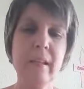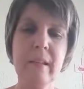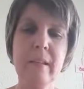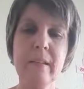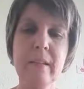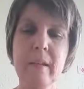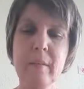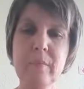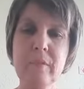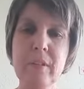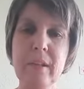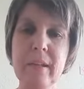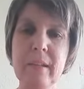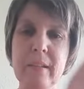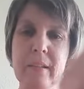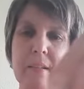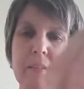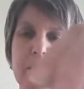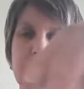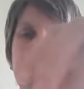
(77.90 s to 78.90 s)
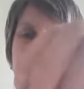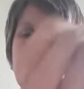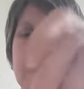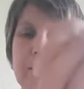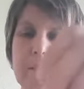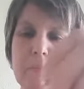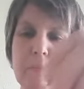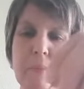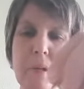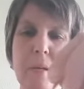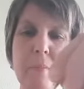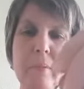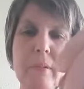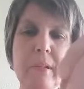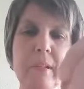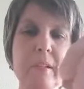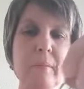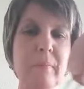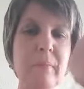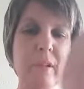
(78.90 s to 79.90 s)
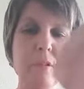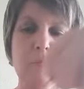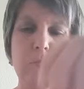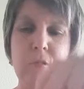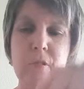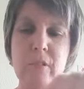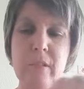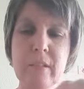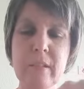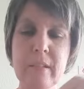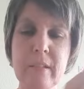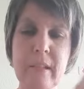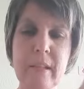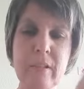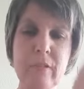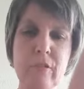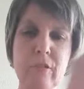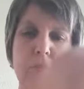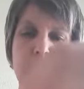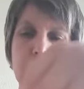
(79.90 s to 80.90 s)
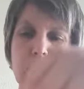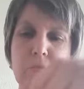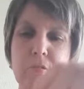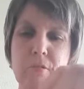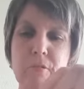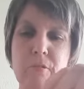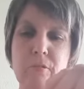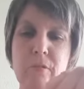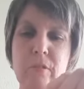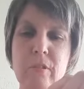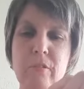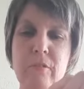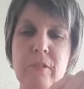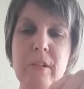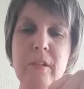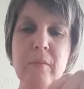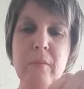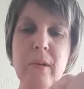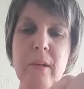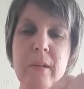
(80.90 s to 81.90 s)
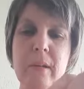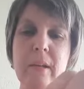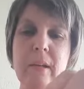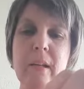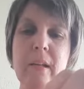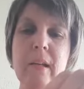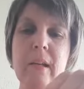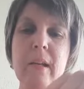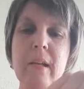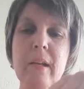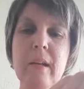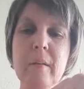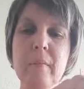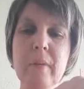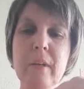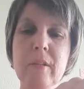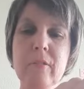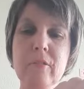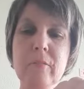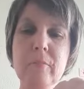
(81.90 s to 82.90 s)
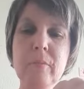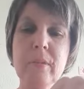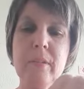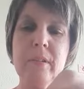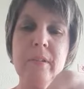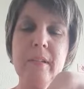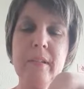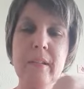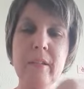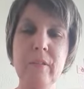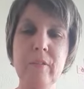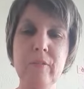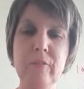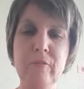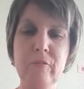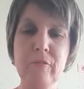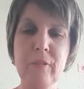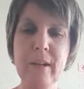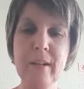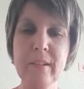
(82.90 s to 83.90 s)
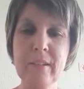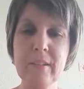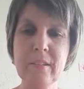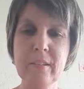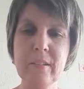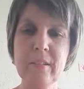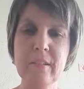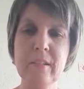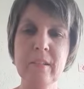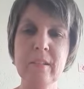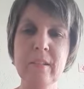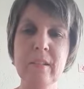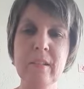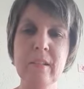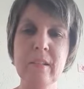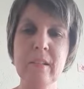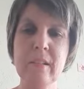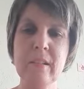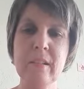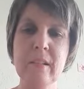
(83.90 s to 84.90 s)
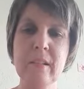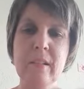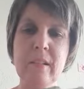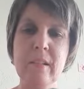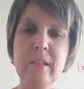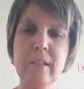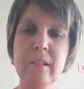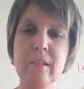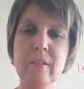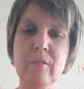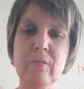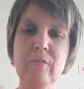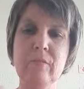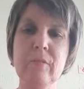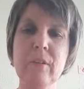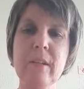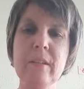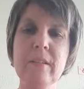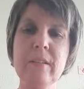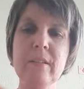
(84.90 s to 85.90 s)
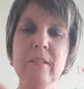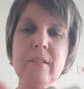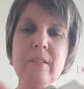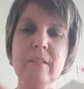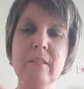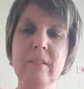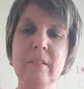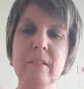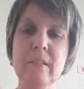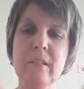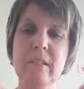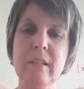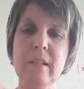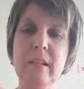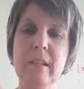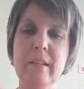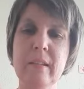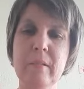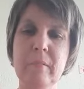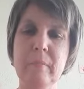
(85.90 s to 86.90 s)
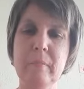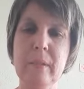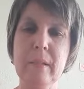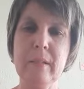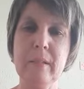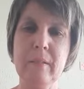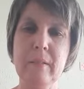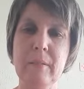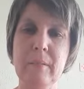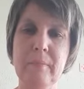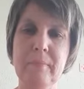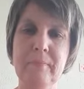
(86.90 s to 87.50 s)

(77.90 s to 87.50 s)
Then I'm taking the other paper clip that's not connected to the green one, and I'm going to put it in the front and the middle.